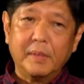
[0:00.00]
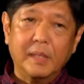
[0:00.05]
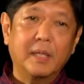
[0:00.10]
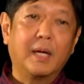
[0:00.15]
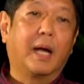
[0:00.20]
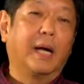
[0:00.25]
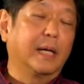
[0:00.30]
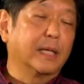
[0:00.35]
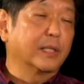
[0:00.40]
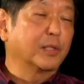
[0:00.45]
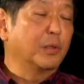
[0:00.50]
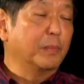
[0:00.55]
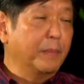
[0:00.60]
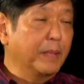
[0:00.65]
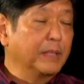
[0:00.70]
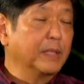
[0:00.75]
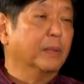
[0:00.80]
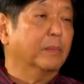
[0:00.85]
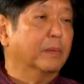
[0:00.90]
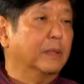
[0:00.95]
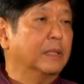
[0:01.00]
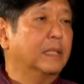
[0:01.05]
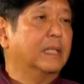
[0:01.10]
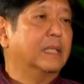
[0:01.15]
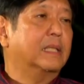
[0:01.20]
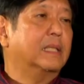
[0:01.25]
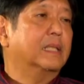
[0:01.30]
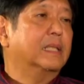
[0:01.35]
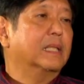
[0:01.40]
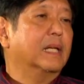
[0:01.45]
are commendable.
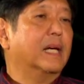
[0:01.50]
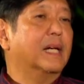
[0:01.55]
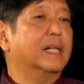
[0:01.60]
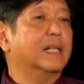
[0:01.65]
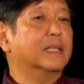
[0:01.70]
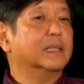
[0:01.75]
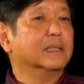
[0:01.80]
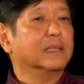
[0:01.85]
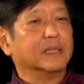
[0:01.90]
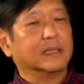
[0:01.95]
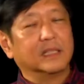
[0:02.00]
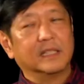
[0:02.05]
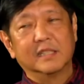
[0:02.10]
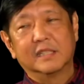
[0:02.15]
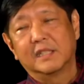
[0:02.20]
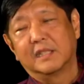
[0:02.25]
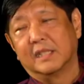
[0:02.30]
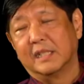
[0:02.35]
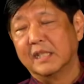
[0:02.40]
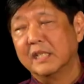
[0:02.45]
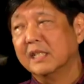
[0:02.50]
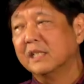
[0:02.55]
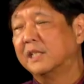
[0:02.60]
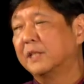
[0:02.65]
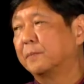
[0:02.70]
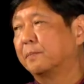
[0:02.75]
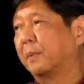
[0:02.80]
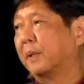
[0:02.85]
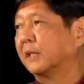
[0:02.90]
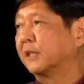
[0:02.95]
And it is
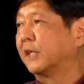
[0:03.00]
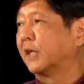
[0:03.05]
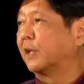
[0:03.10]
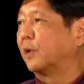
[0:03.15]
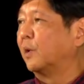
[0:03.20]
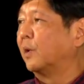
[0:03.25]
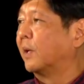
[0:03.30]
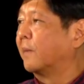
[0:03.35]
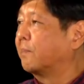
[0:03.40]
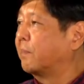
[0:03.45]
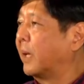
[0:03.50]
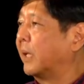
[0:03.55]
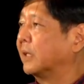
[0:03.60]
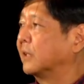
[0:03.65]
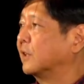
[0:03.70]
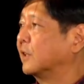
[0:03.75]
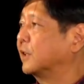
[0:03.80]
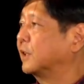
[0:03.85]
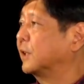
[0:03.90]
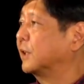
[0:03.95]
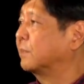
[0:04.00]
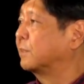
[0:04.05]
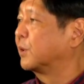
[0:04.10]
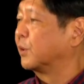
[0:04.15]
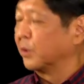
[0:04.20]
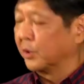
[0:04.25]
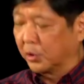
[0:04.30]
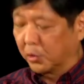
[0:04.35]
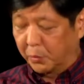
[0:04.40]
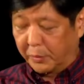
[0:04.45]
these particular partnerships
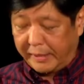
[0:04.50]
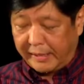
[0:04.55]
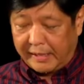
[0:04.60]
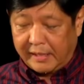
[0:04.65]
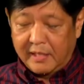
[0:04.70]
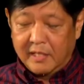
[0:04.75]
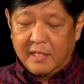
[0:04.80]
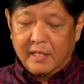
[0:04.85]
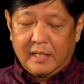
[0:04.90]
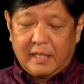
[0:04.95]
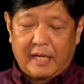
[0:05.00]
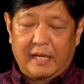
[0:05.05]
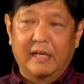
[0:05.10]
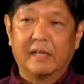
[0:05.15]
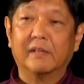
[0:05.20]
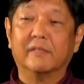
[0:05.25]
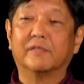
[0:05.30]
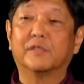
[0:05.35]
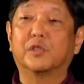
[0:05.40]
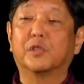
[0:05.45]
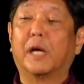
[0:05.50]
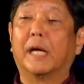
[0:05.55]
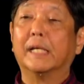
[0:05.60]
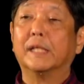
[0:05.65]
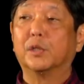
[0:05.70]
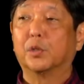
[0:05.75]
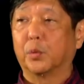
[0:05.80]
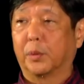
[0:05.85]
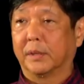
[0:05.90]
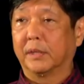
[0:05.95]
which we have
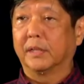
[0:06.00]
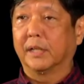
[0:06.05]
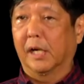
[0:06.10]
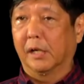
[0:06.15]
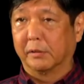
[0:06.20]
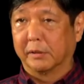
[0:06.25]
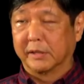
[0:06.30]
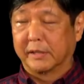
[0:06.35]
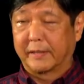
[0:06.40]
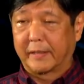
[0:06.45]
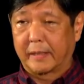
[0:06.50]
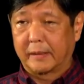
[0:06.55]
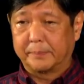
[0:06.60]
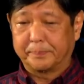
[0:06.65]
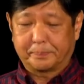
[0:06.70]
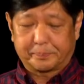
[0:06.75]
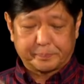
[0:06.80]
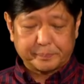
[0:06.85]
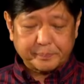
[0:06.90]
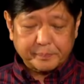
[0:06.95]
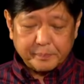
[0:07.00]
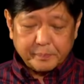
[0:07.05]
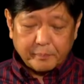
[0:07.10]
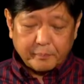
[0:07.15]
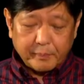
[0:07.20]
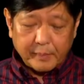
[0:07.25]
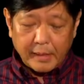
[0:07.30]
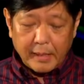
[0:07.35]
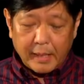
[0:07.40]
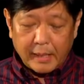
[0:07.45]
tried to encourage
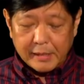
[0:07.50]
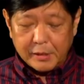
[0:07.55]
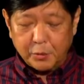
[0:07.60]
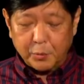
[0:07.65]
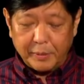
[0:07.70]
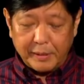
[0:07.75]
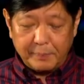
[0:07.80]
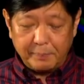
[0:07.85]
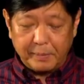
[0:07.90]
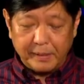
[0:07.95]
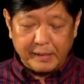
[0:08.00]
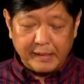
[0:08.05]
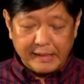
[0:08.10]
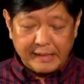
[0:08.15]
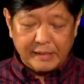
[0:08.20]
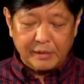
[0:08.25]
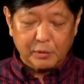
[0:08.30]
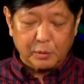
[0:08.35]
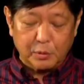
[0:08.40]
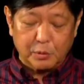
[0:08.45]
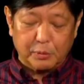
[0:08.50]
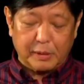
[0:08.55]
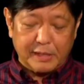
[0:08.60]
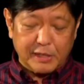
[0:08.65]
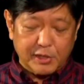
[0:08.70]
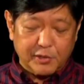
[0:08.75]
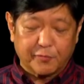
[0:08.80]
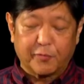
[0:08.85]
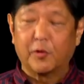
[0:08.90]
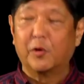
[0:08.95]
as we begin to
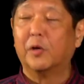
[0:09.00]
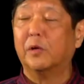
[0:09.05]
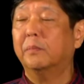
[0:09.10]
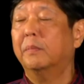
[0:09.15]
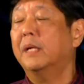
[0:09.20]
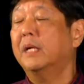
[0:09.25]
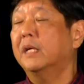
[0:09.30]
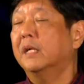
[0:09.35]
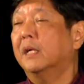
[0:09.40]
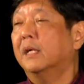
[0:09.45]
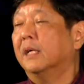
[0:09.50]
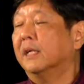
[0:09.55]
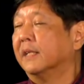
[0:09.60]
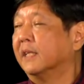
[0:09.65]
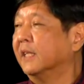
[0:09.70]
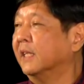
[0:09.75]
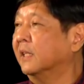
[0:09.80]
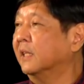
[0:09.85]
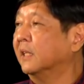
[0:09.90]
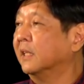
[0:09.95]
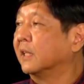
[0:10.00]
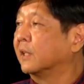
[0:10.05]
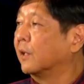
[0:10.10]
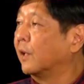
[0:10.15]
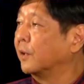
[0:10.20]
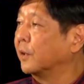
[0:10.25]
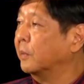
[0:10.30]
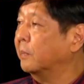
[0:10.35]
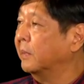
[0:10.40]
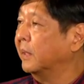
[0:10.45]
transform the
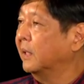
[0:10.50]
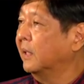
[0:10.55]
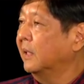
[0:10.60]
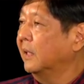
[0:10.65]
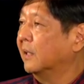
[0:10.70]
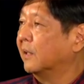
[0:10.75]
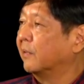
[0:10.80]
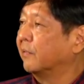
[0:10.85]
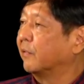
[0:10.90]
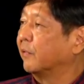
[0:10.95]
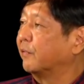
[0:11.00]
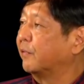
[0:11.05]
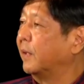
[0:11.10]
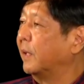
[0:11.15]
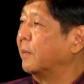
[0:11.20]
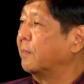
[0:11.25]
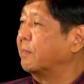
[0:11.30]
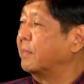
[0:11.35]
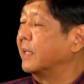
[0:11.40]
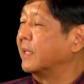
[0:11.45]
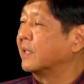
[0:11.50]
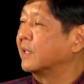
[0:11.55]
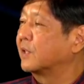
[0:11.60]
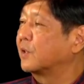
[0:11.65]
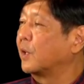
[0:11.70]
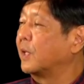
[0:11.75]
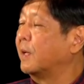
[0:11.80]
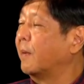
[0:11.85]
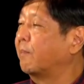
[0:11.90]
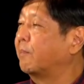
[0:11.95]
economy of the Philippines in a